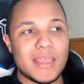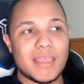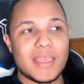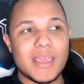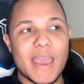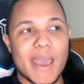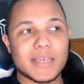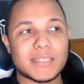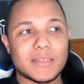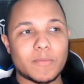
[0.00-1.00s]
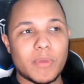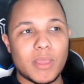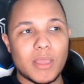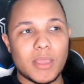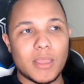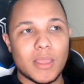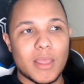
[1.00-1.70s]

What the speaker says: he has to be